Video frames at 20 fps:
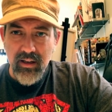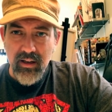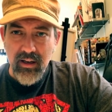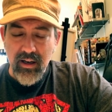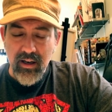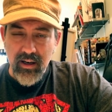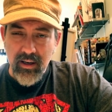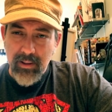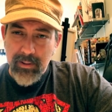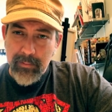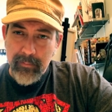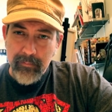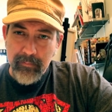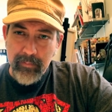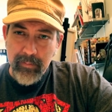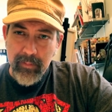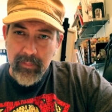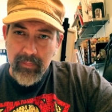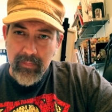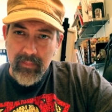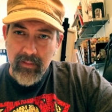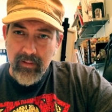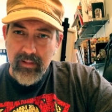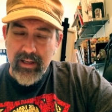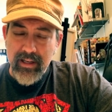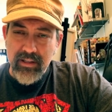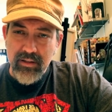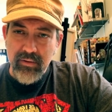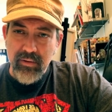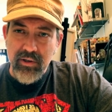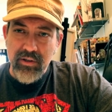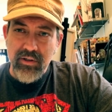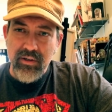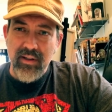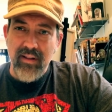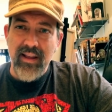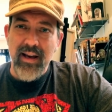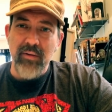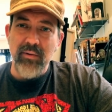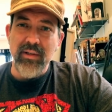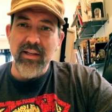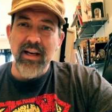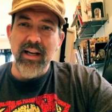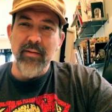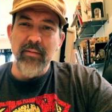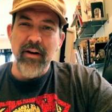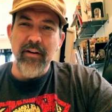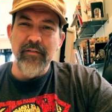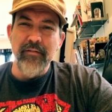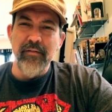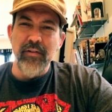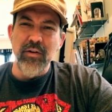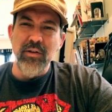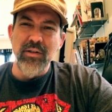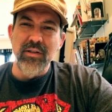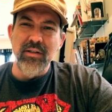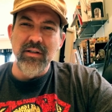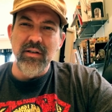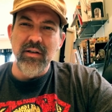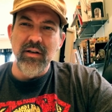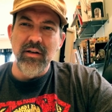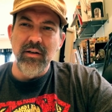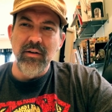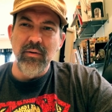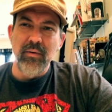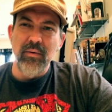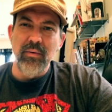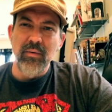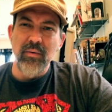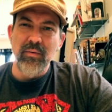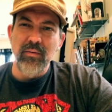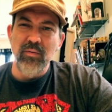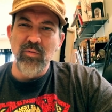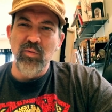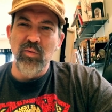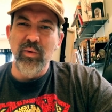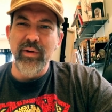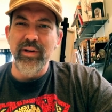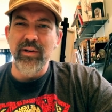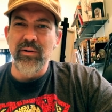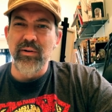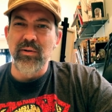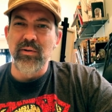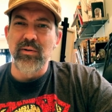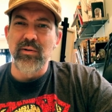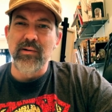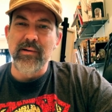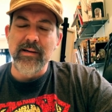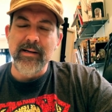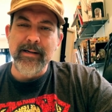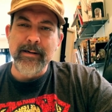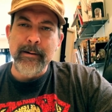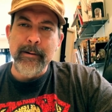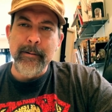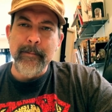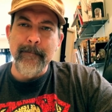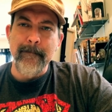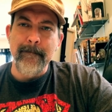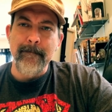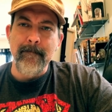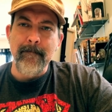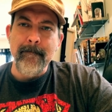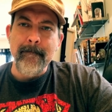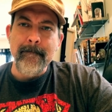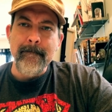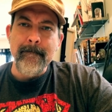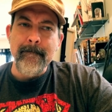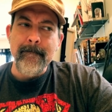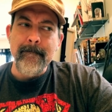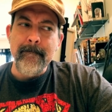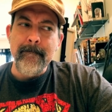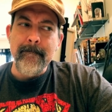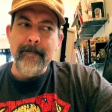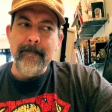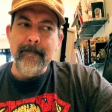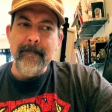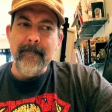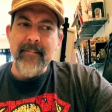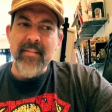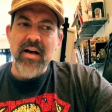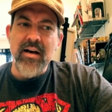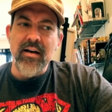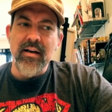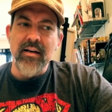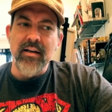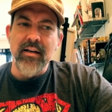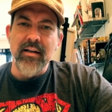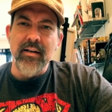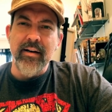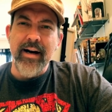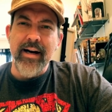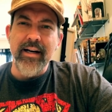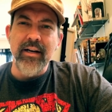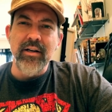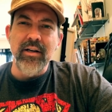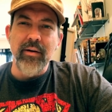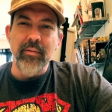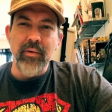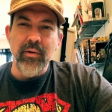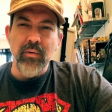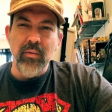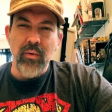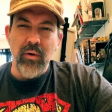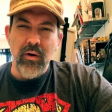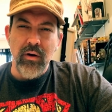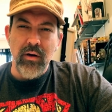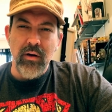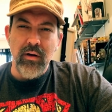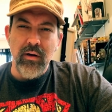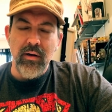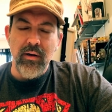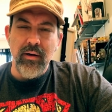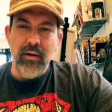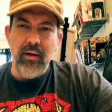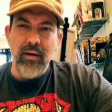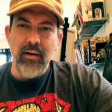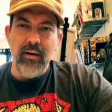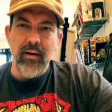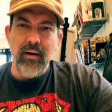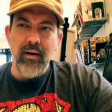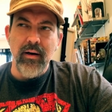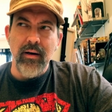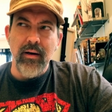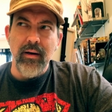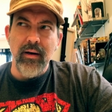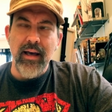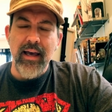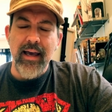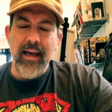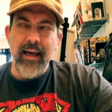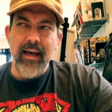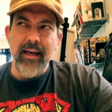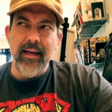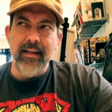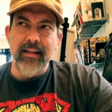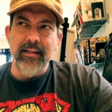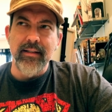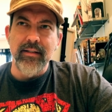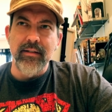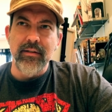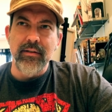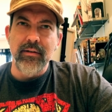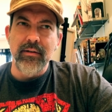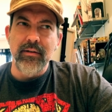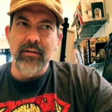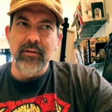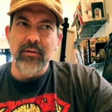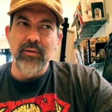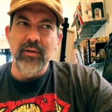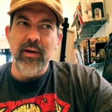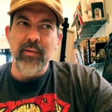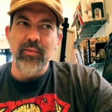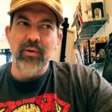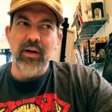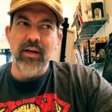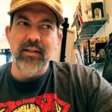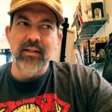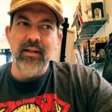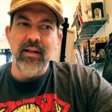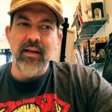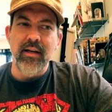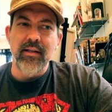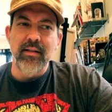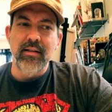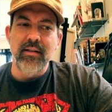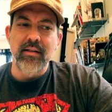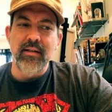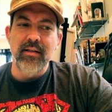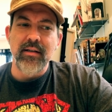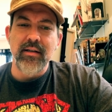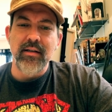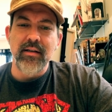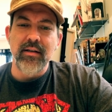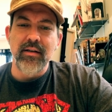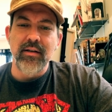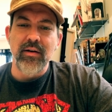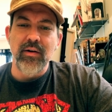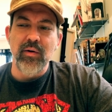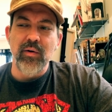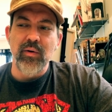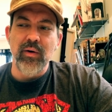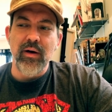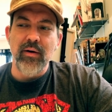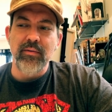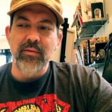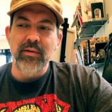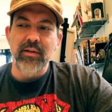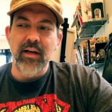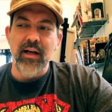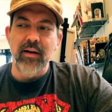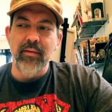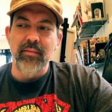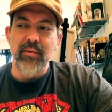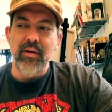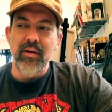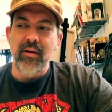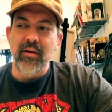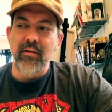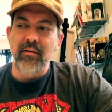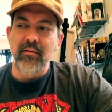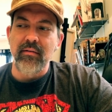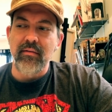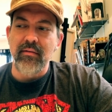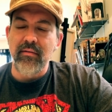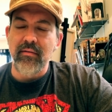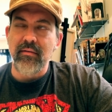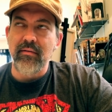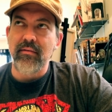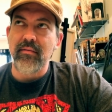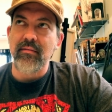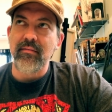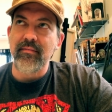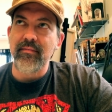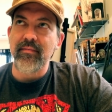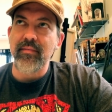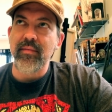um, the last two issues. And that was kind of my first real um, uh, IDW work. Uh, and through that process, you know, I was kind of being